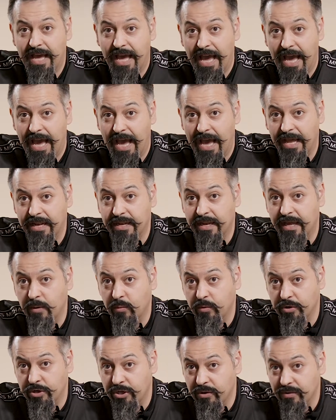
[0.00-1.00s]
and it
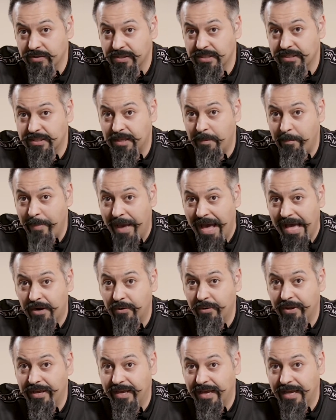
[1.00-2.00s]
would uses the
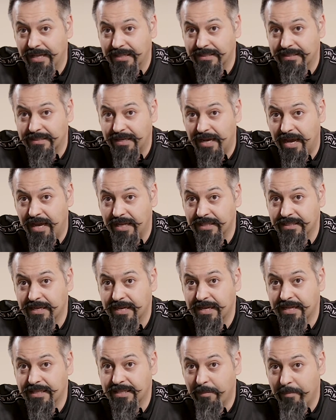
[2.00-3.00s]
battery inside
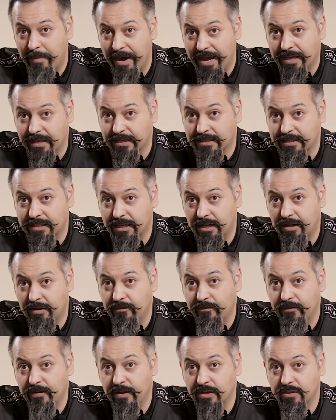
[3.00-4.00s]
the mic
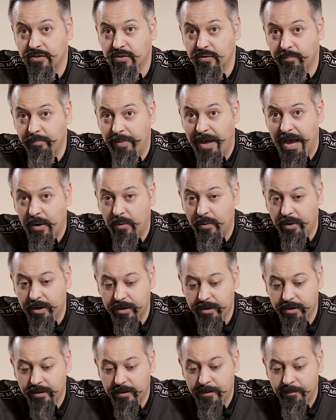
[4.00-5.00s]
itself to power
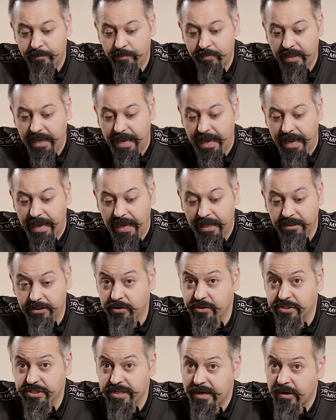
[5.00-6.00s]
it. And
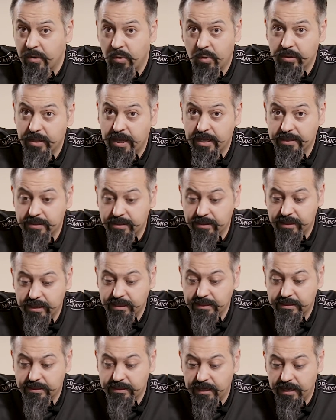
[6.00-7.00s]
there's not a whole lot to
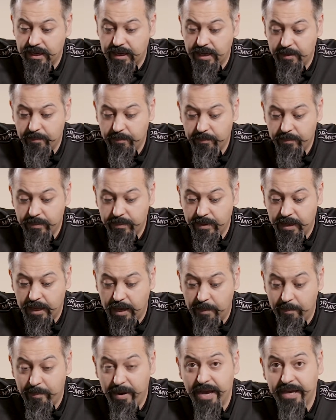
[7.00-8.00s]
these um,
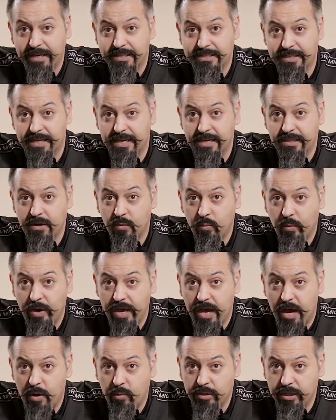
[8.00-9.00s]
uh, mics. Either
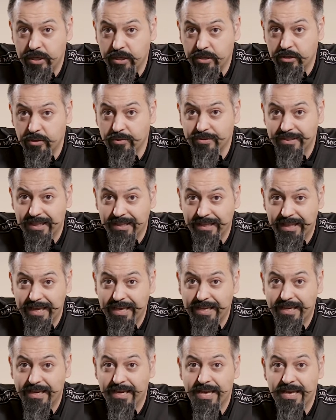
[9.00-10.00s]
way, I will include the
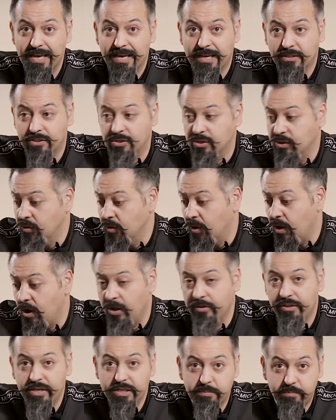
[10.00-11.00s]
link to
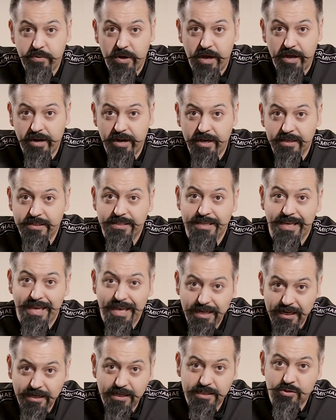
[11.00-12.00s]
all these products
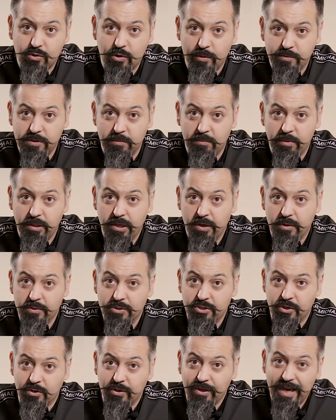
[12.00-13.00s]
in the description below
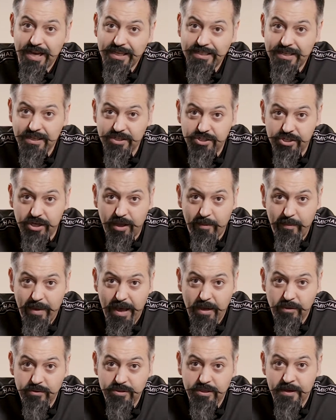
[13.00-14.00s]
so you guys can check them
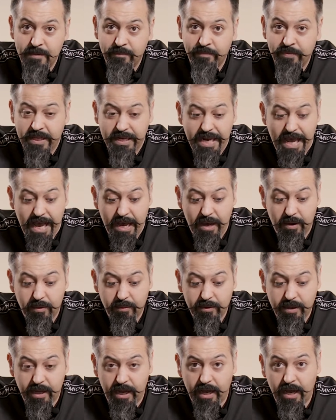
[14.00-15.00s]
out. Now,
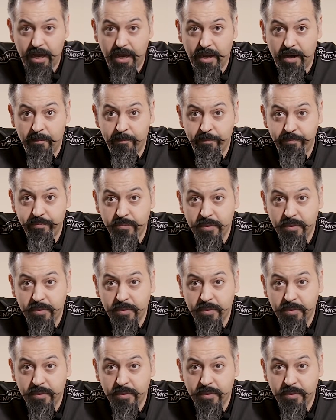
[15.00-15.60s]
um,